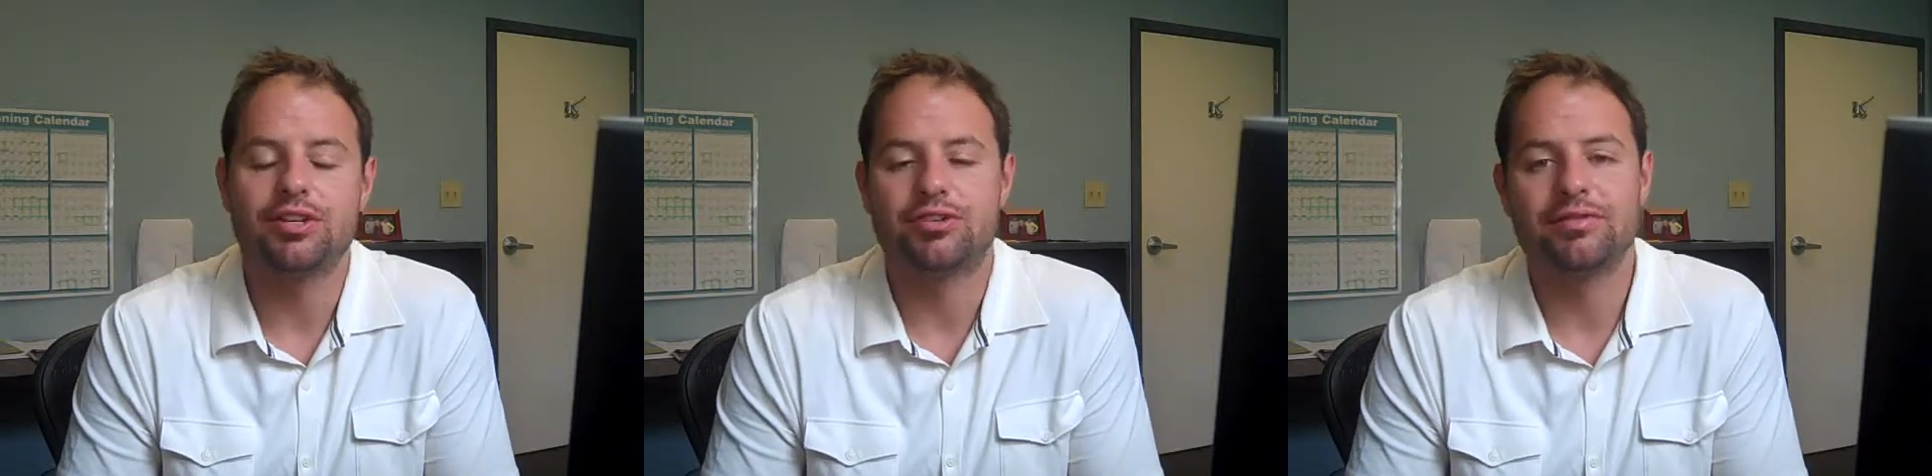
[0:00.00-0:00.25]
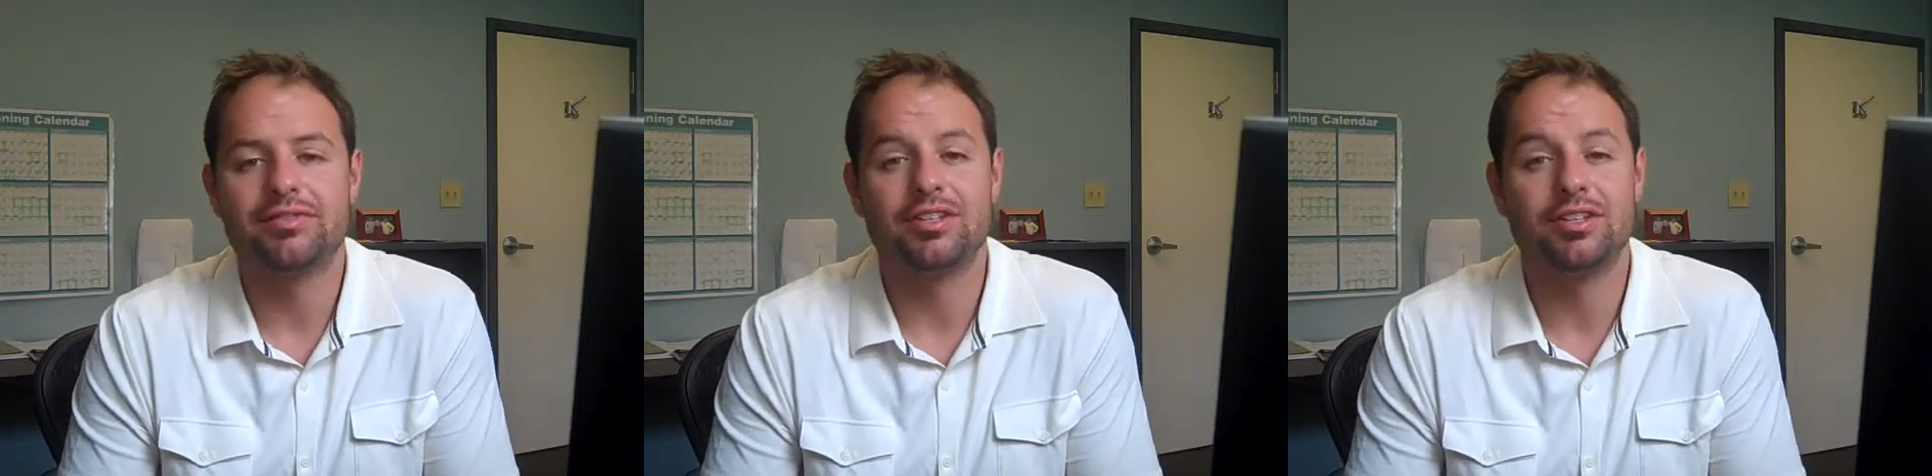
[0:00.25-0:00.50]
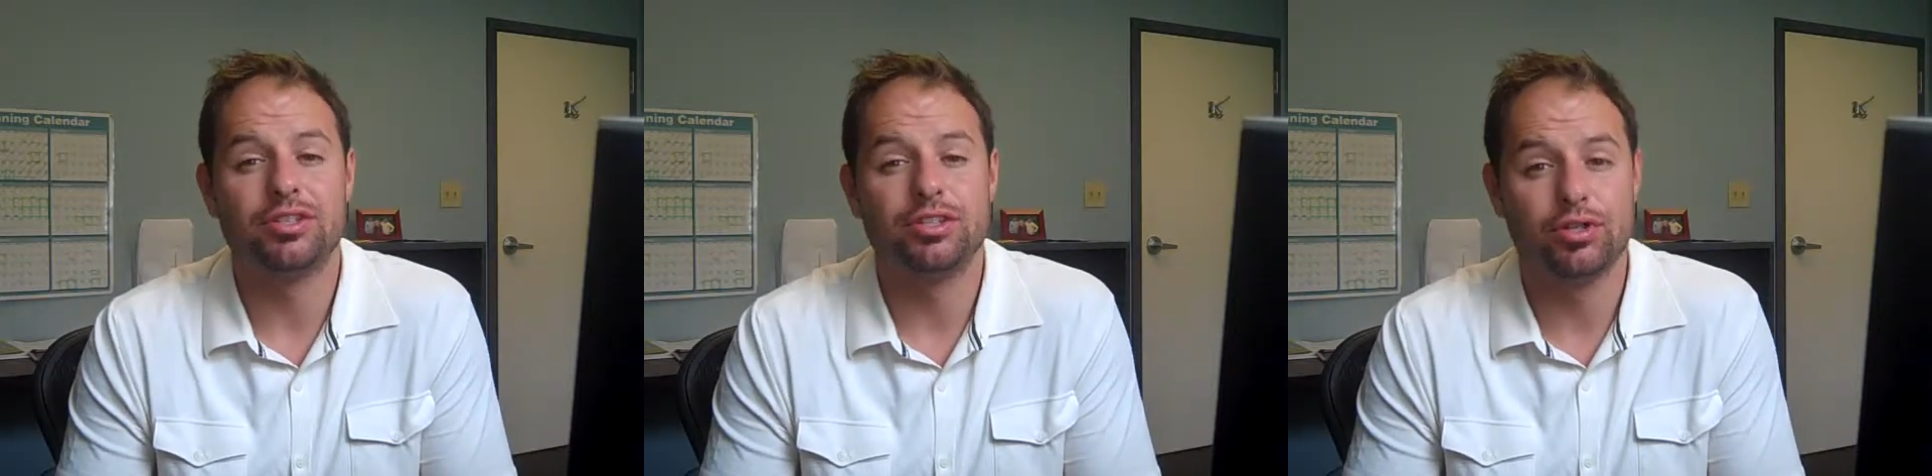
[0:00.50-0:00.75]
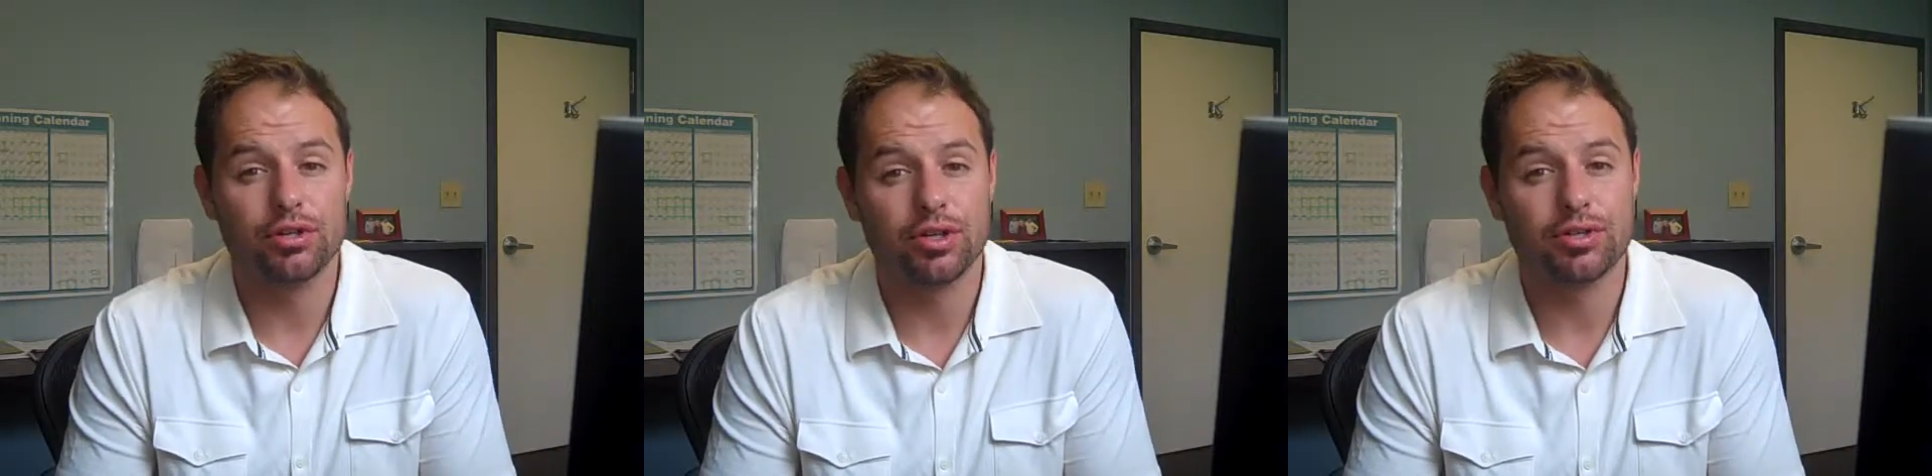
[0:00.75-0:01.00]
I
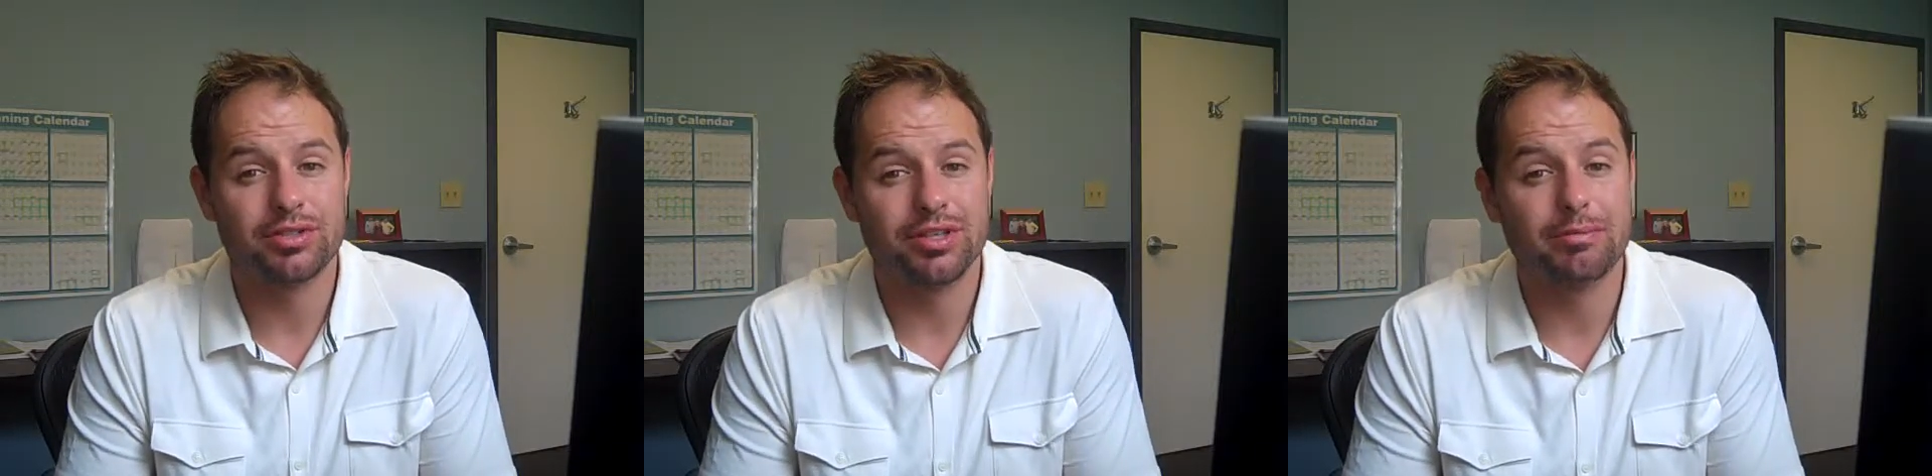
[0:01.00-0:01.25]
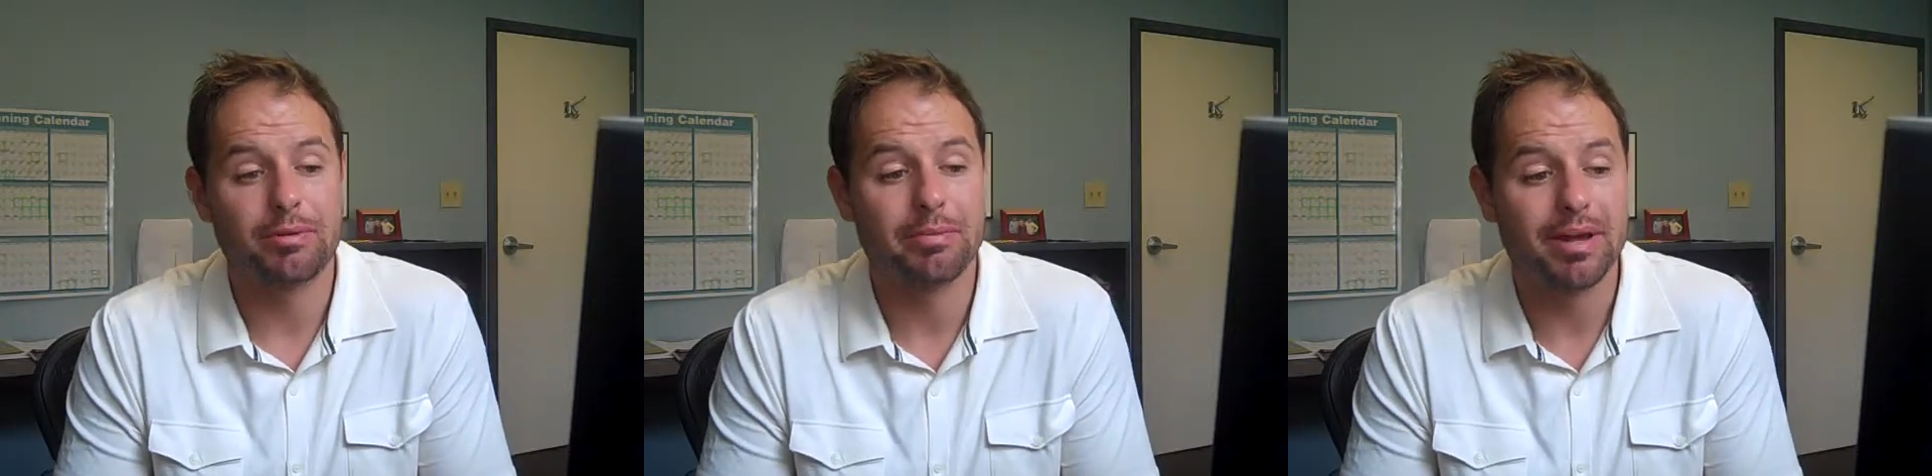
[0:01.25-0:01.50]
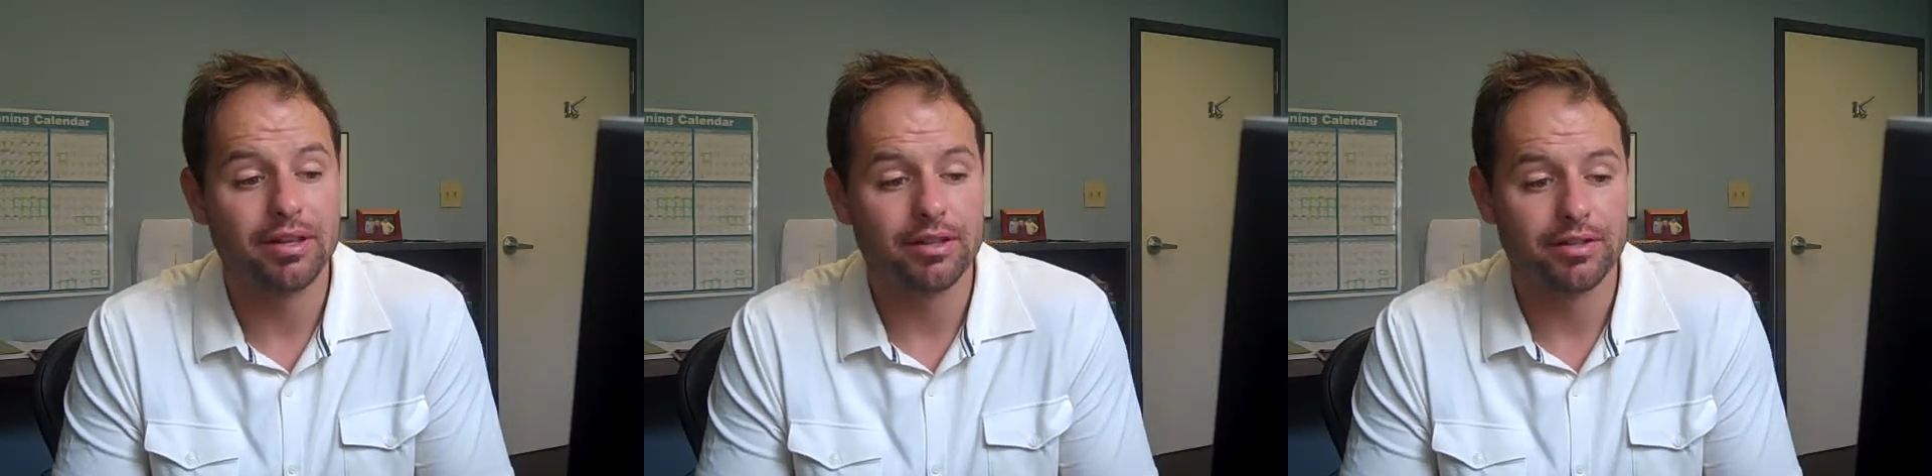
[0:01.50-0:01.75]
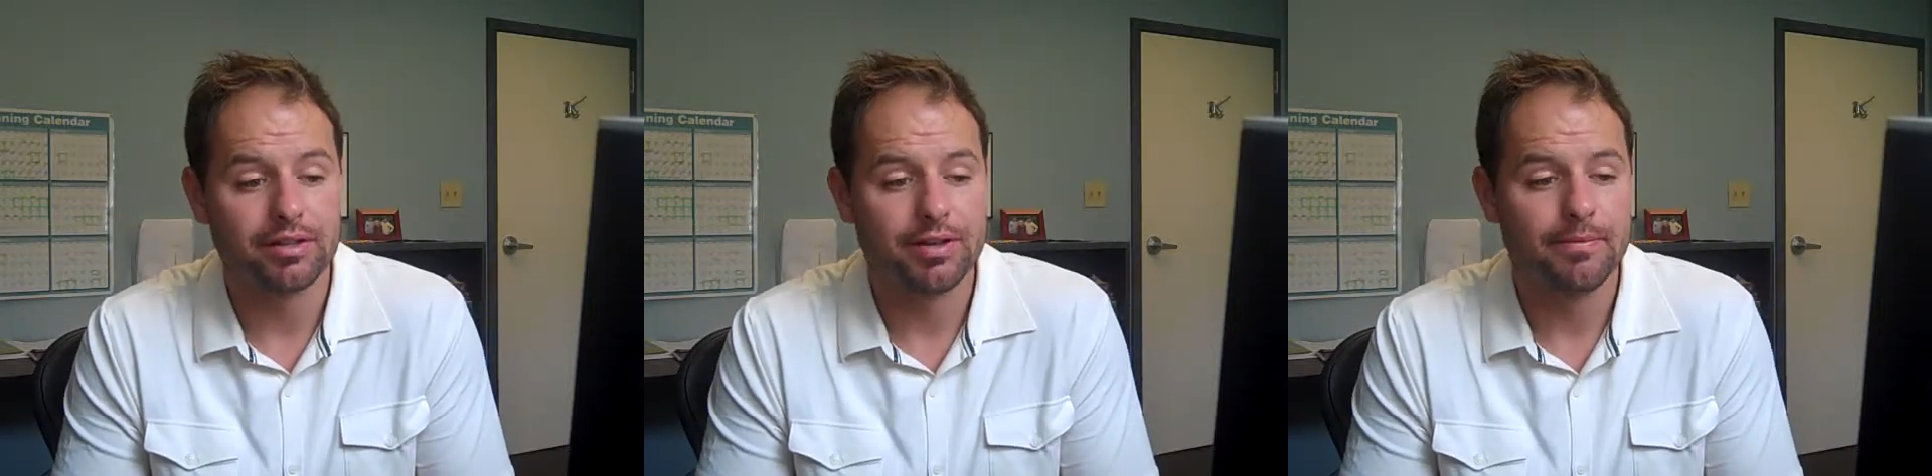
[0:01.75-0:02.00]
drifted too close to the
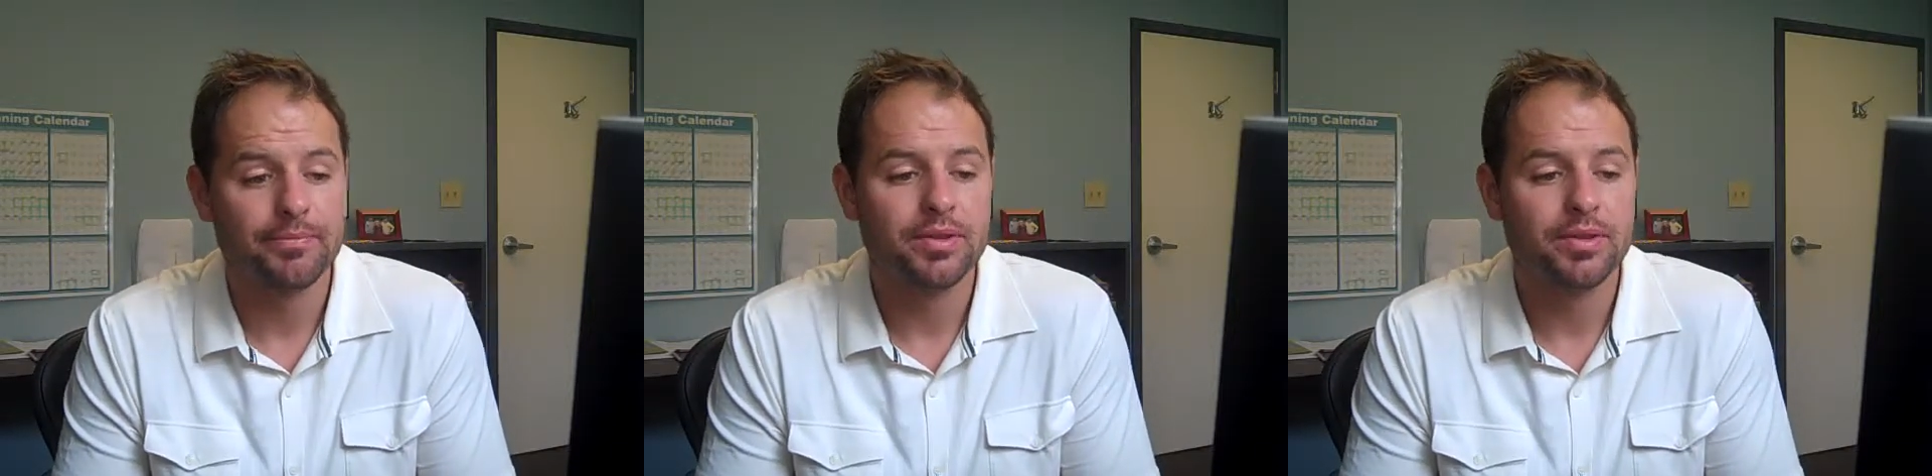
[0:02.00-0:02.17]
propeller.